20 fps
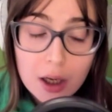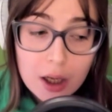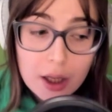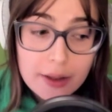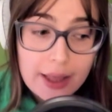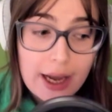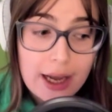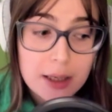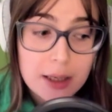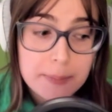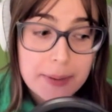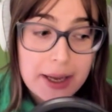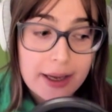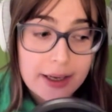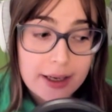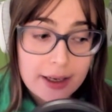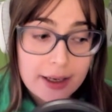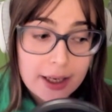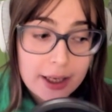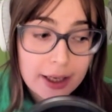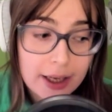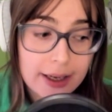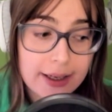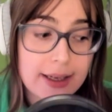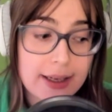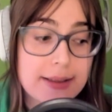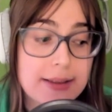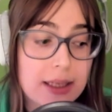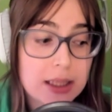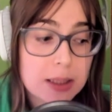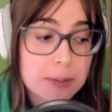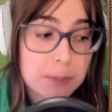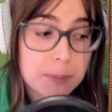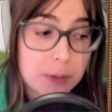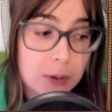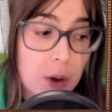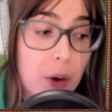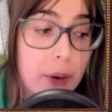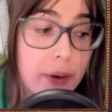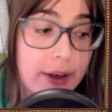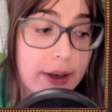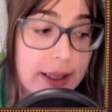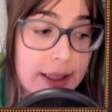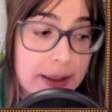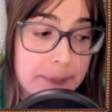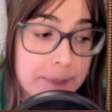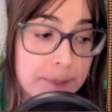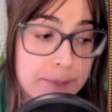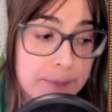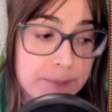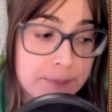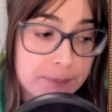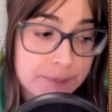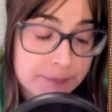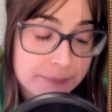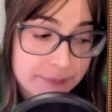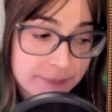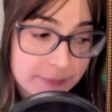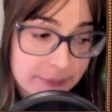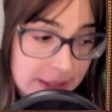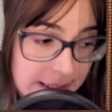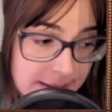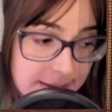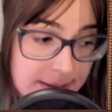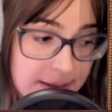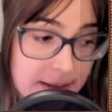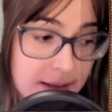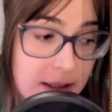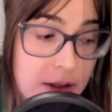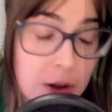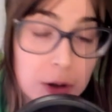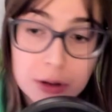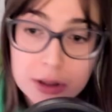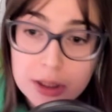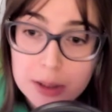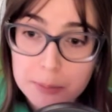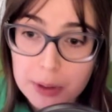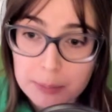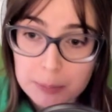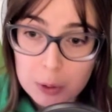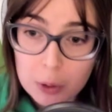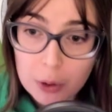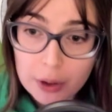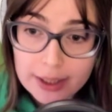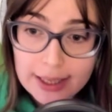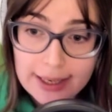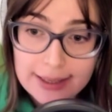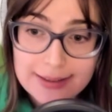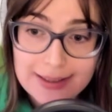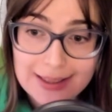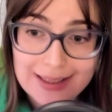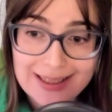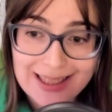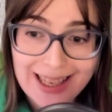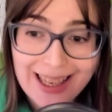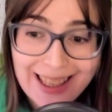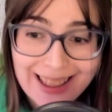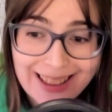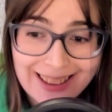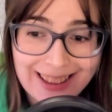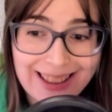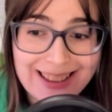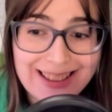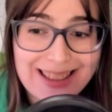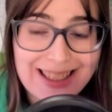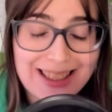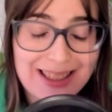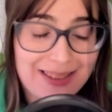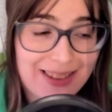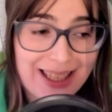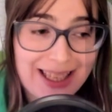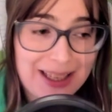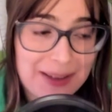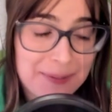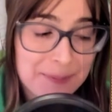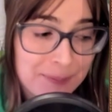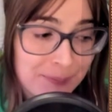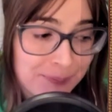that by, I guess, exploring these old Supreme Court cases, and that's like,